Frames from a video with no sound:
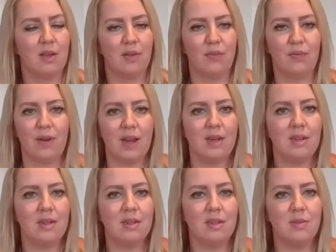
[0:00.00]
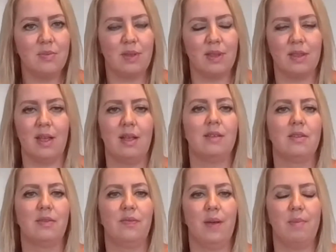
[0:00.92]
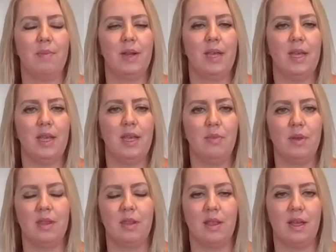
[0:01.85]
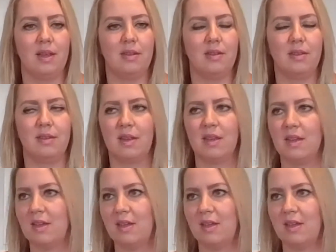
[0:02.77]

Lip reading: a friend, whether that's family, whether that's,